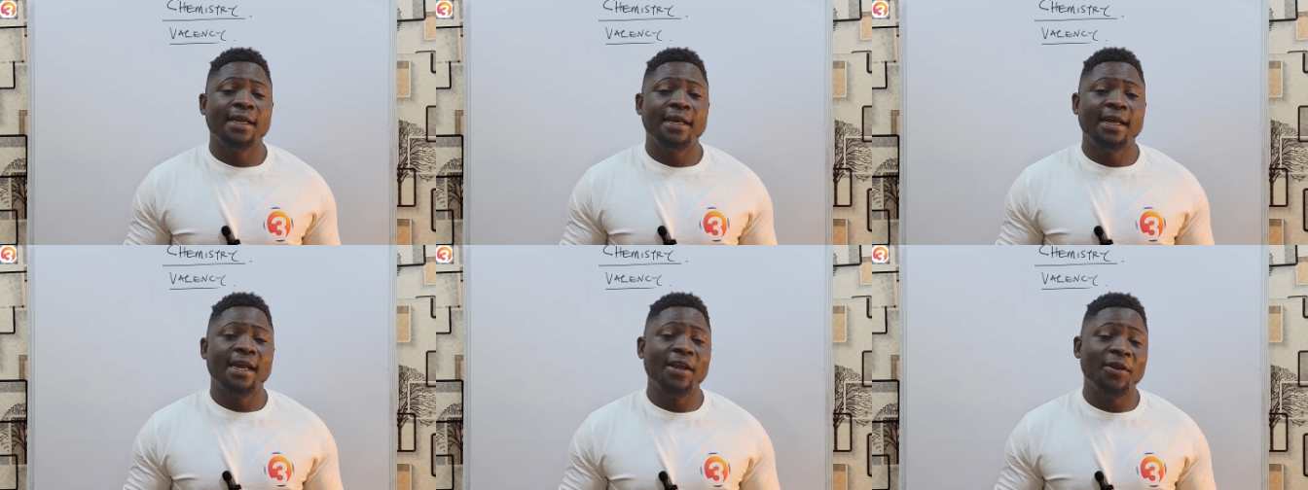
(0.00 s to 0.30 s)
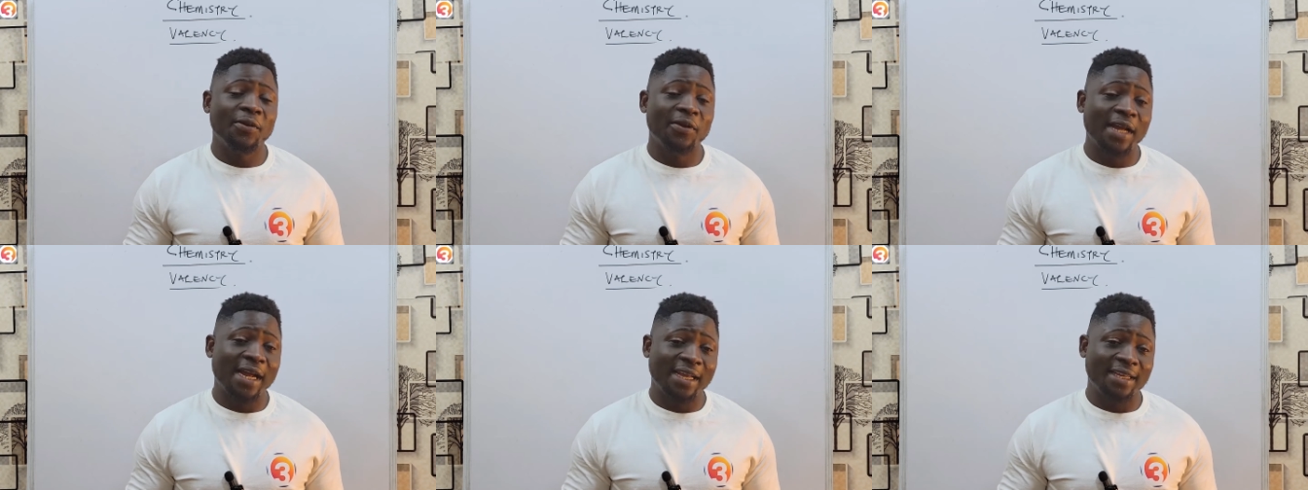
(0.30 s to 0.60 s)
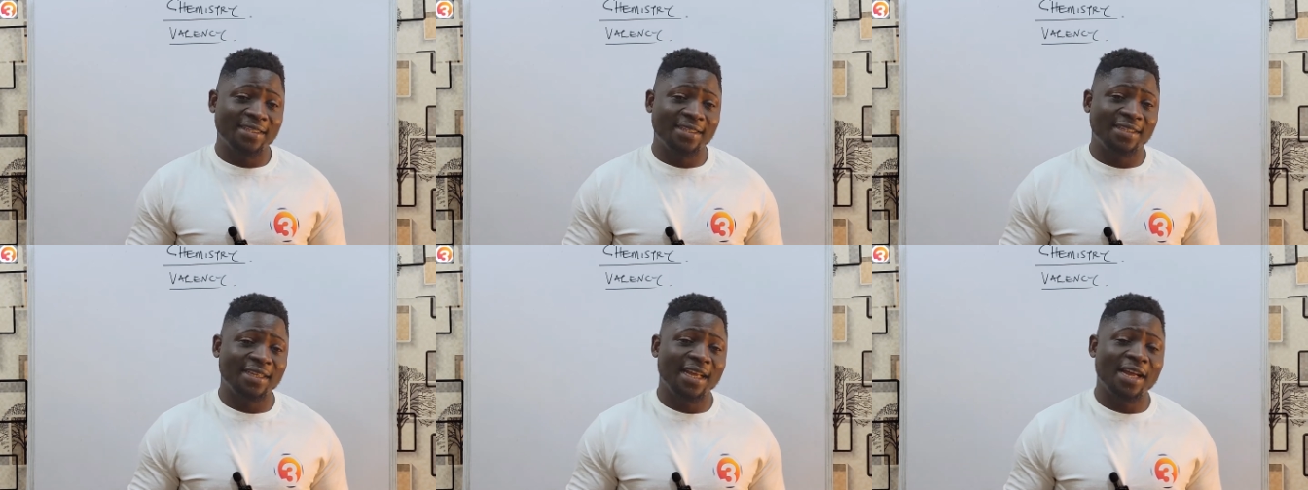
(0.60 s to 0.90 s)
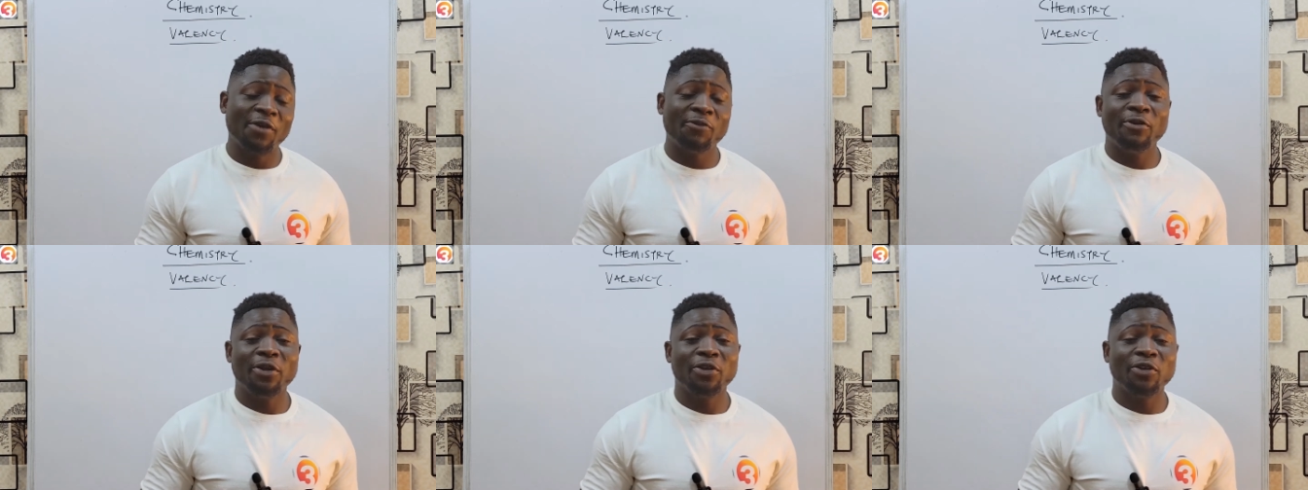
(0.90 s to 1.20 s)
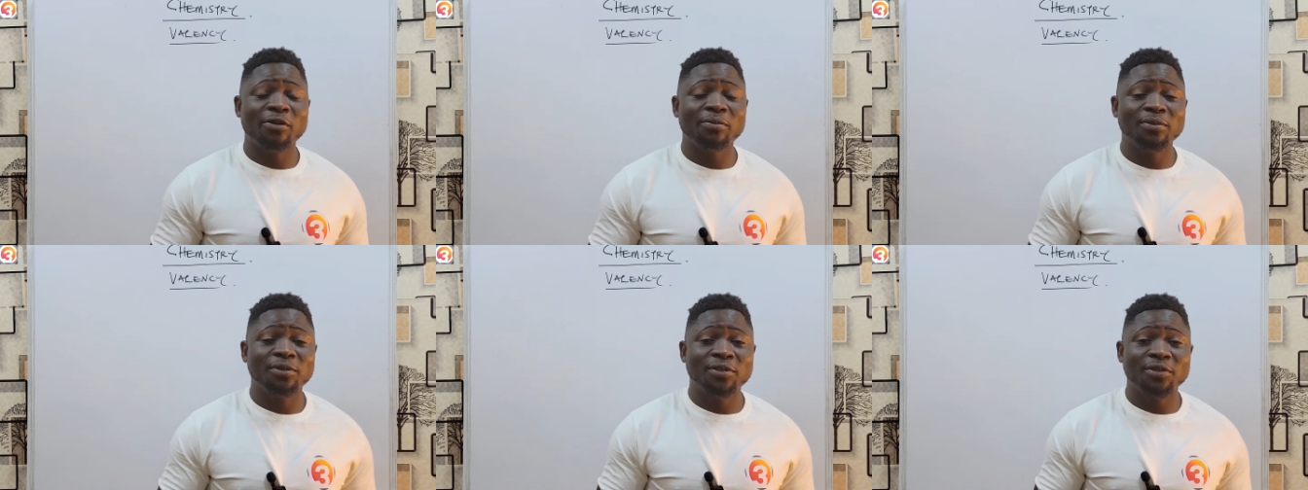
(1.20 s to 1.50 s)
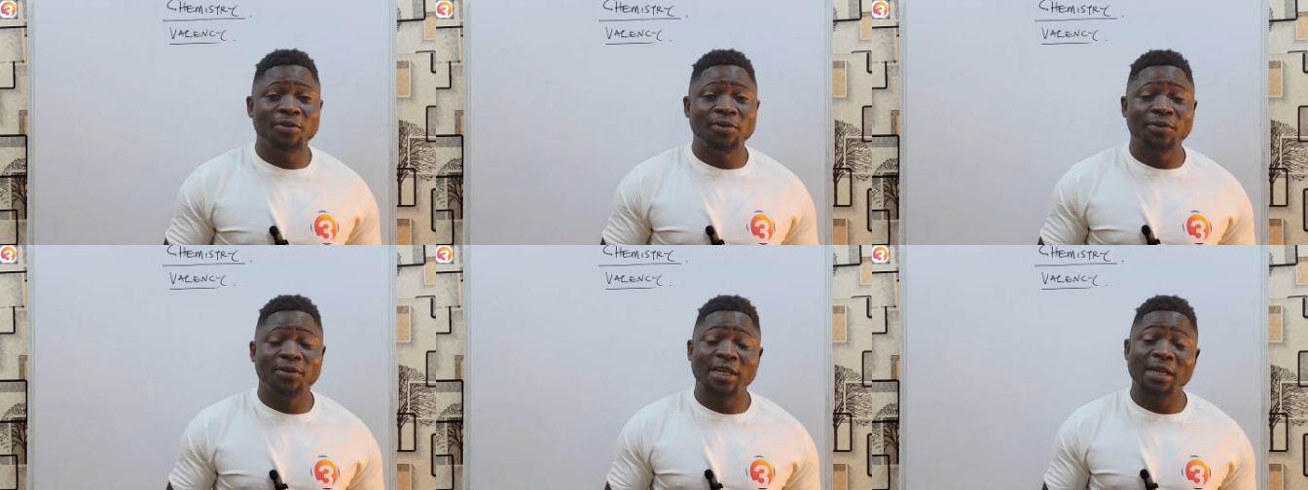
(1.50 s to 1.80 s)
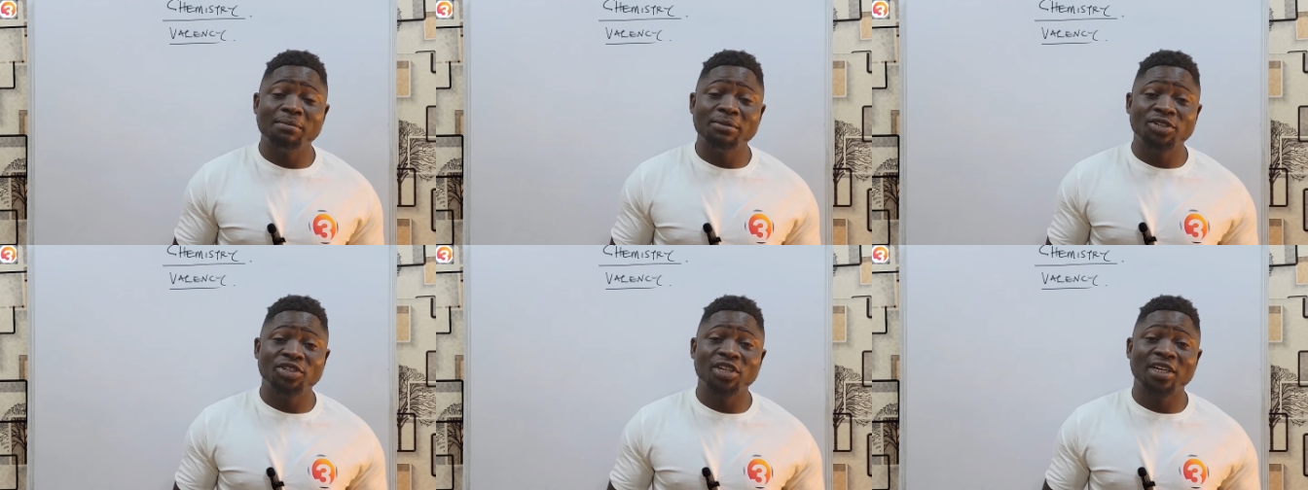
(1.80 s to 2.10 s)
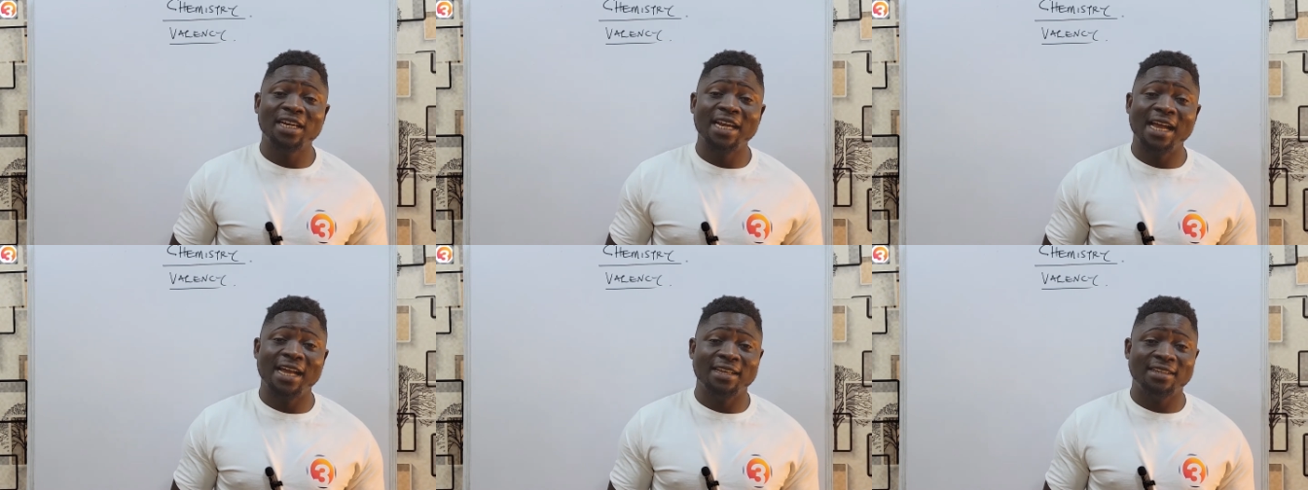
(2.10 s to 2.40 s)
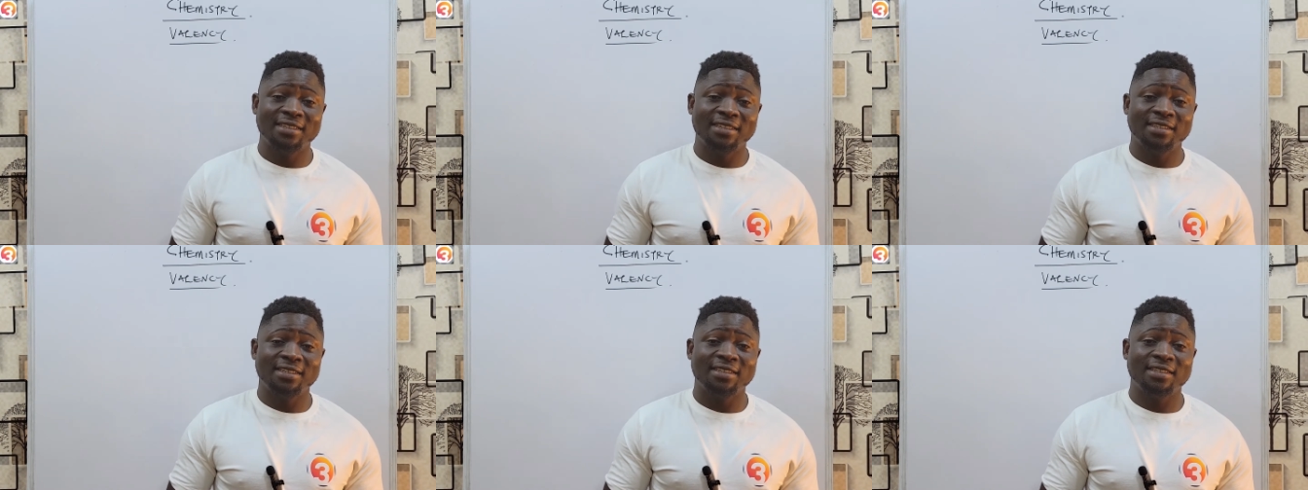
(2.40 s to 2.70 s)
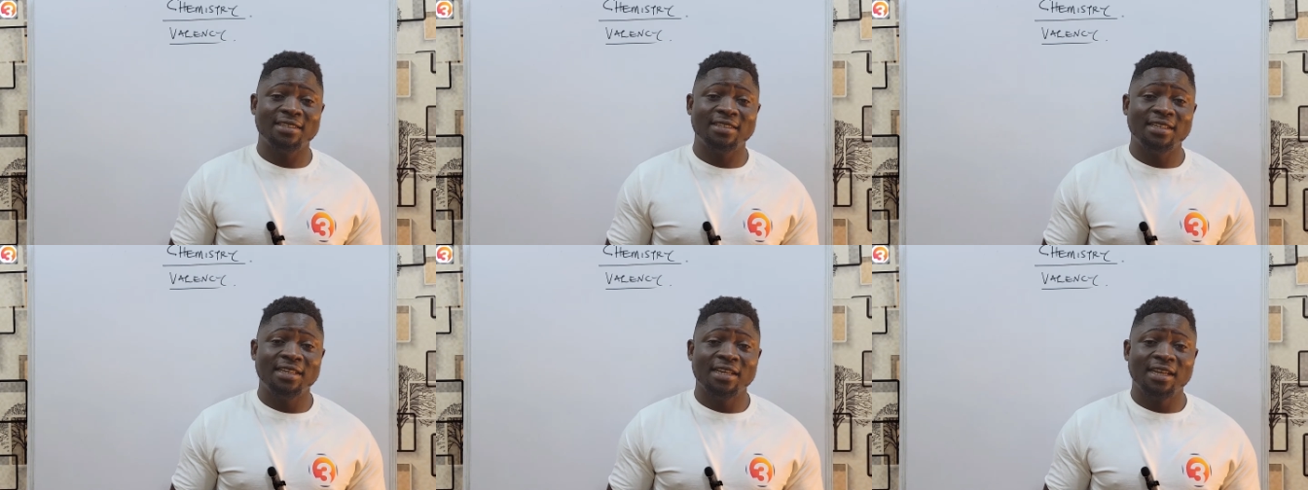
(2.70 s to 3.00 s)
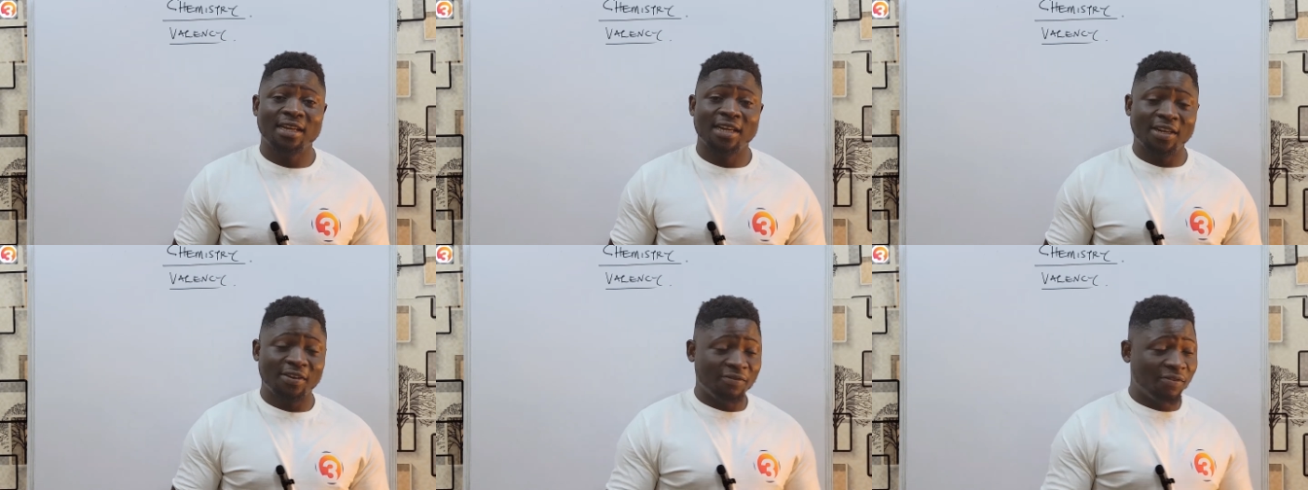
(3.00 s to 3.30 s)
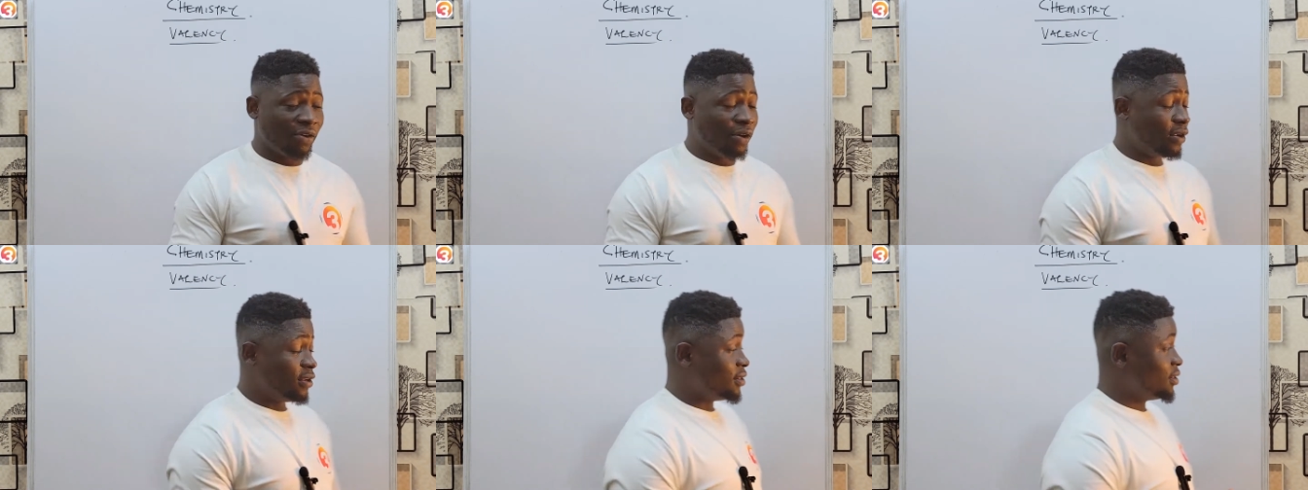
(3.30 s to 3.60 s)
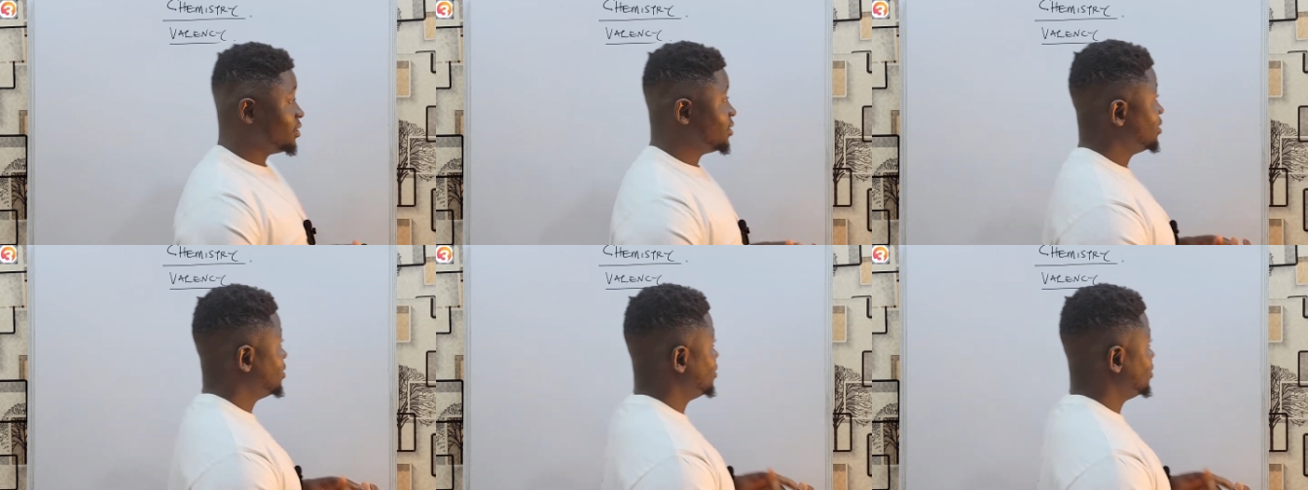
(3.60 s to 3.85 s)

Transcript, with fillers: Hello guys and welcome to chemistry class and of course